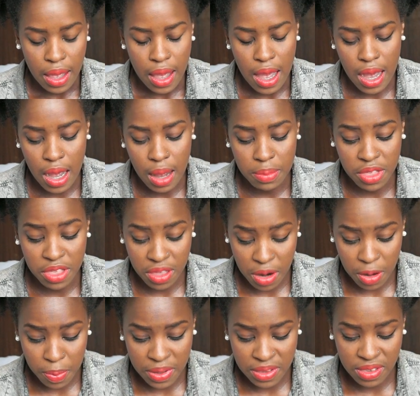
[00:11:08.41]
The
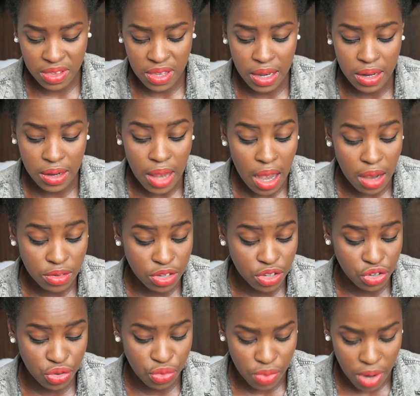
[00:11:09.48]
therapist said, how
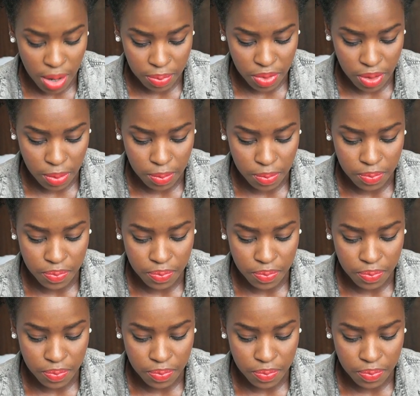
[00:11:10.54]
did you wrap them?